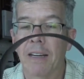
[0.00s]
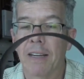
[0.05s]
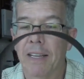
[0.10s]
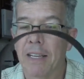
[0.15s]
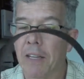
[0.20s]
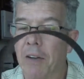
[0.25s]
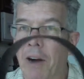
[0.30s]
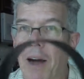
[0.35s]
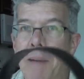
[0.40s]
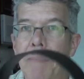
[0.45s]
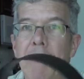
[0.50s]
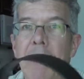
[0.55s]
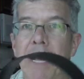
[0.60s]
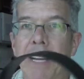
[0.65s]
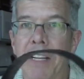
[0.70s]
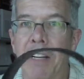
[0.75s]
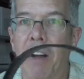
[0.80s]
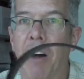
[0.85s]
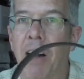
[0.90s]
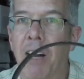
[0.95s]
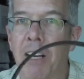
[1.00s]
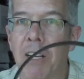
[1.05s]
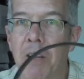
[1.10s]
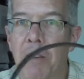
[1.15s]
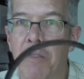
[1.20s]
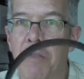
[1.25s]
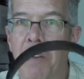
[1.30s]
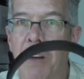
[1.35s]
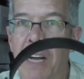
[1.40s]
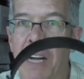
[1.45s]
You know, I'm not an
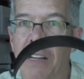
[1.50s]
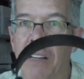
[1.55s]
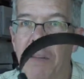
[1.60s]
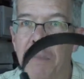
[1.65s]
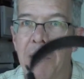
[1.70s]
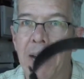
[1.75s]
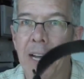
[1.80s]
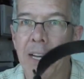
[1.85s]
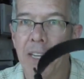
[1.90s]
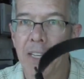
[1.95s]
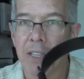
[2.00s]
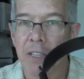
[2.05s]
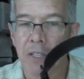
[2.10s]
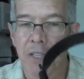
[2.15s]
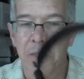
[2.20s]
audiophile. I'm not